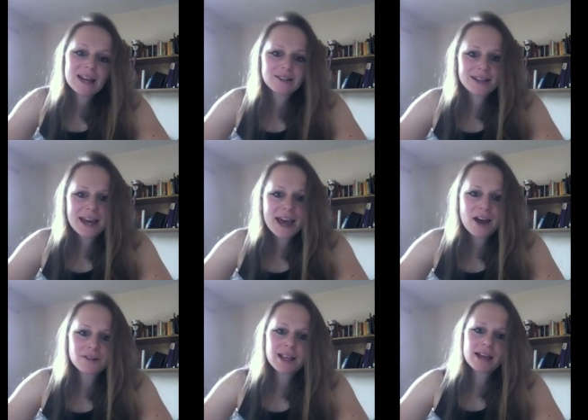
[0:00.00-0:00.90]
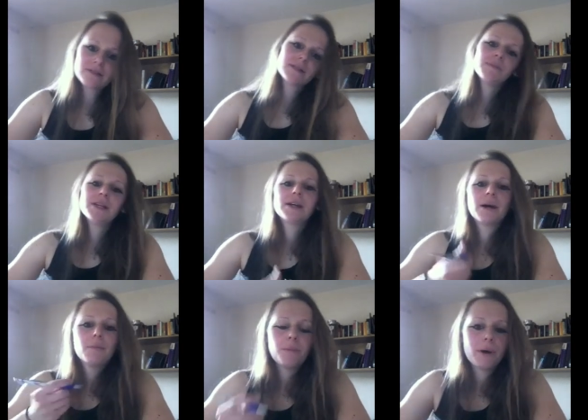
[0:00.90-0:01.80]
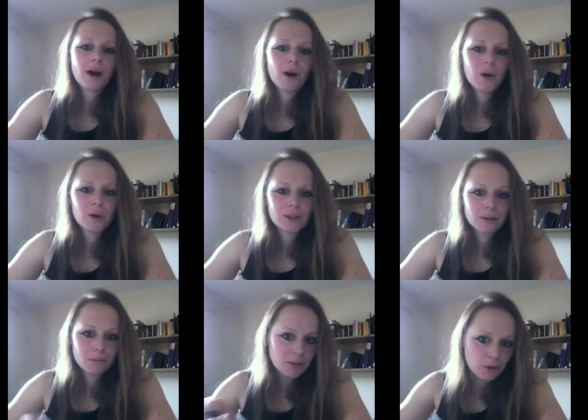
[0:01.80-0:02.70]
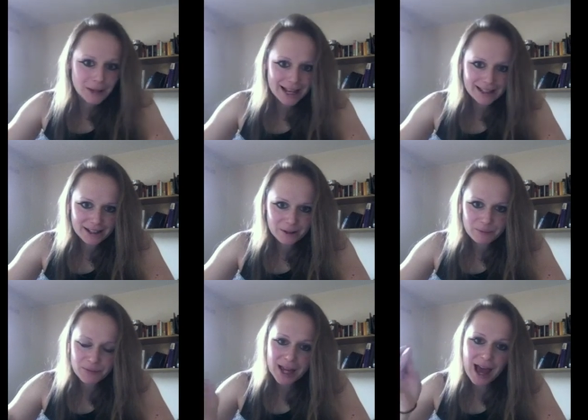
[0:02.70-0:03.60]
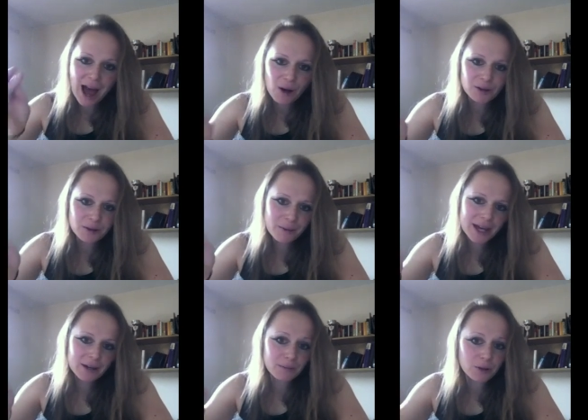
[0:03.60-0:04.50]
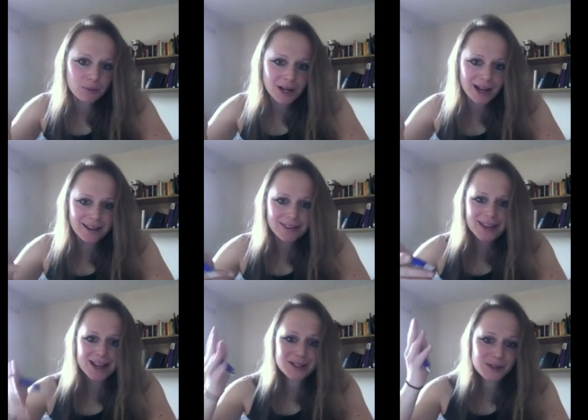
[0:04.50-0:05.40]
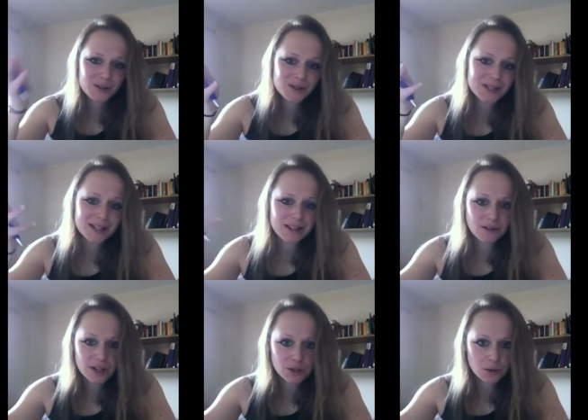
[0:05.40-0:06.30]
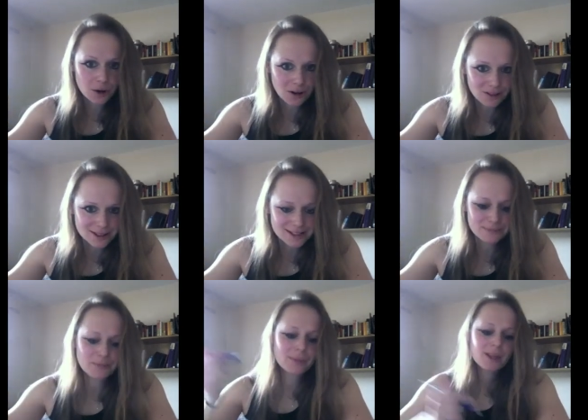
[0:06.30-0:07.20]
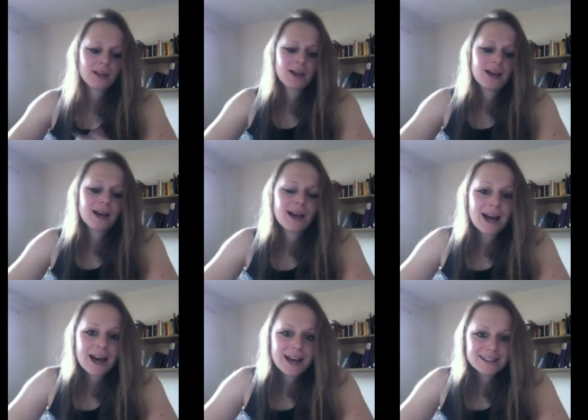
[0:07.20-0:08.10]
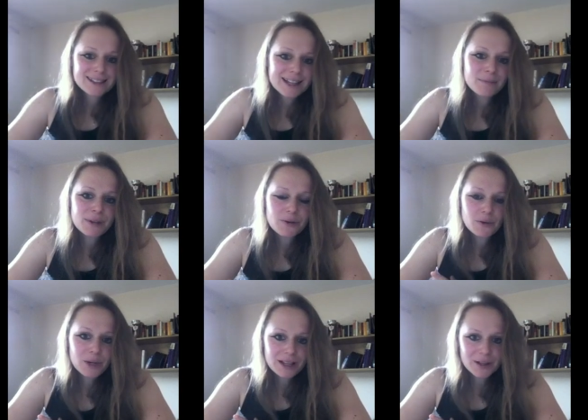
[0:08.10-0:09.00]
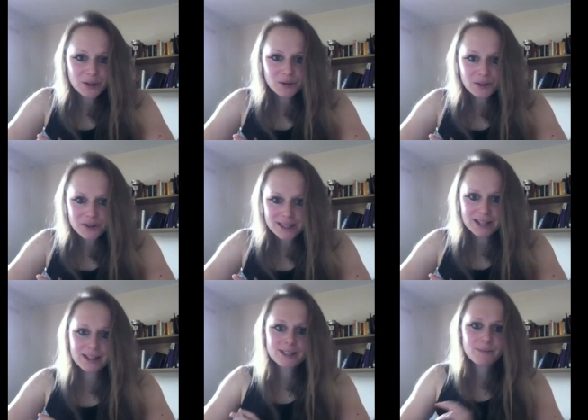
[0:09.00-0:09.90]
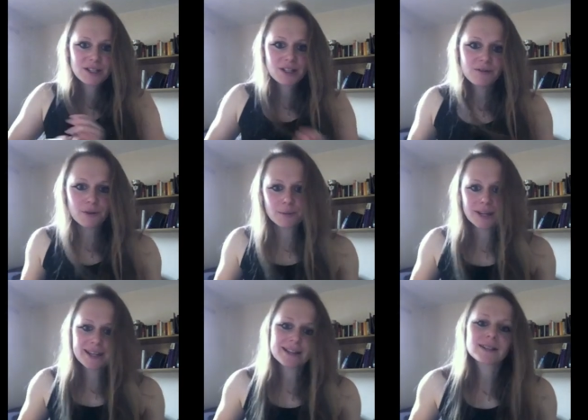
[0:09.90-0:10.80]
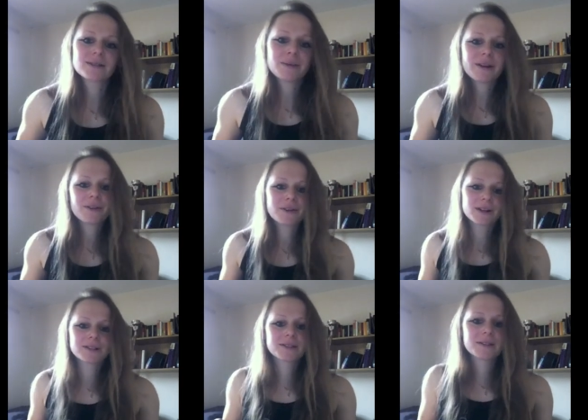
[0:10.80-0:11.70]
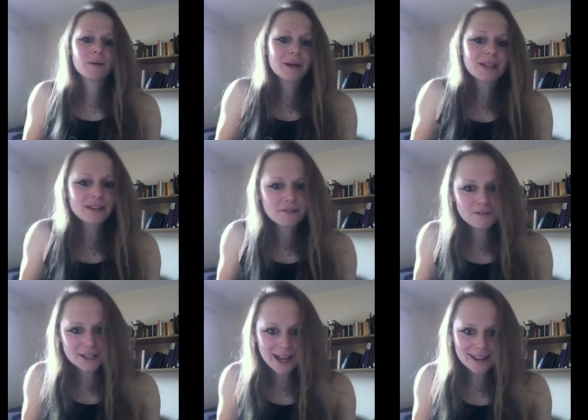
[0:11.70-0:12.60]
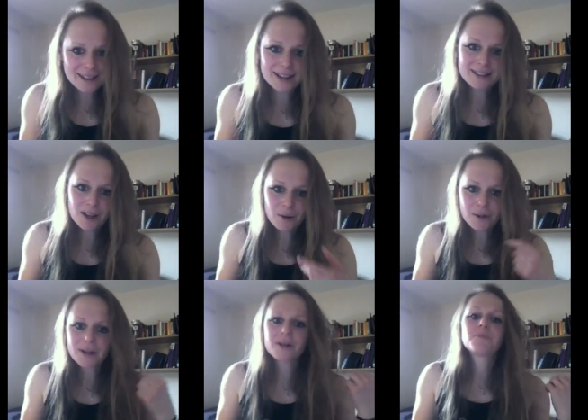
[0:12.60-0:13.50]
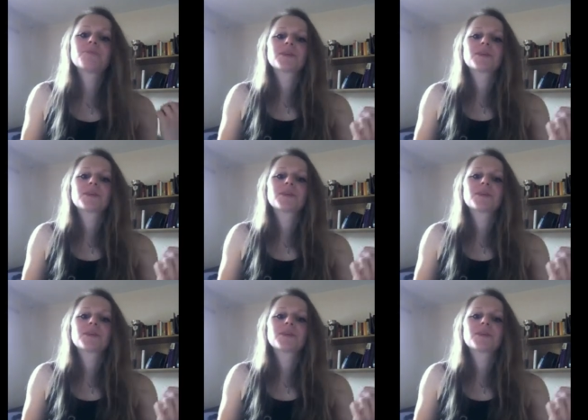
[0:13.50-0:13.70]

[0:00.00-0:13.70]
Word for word: Today I would like to speak about meal planning, how to make a meal plan that suits individual goals. This can be really confusing, especially for beginners, because there are so many different guidelines out there.